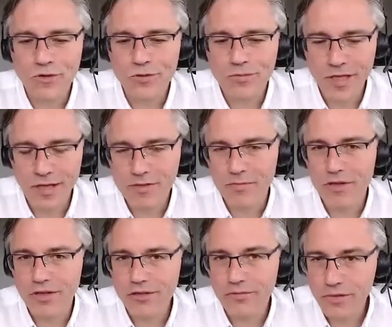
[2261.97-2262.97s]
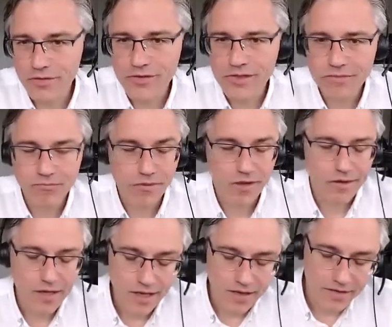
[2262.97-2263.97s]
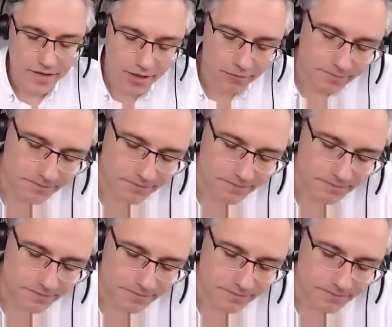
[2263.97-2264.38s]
perhaps buy your bonds. Now,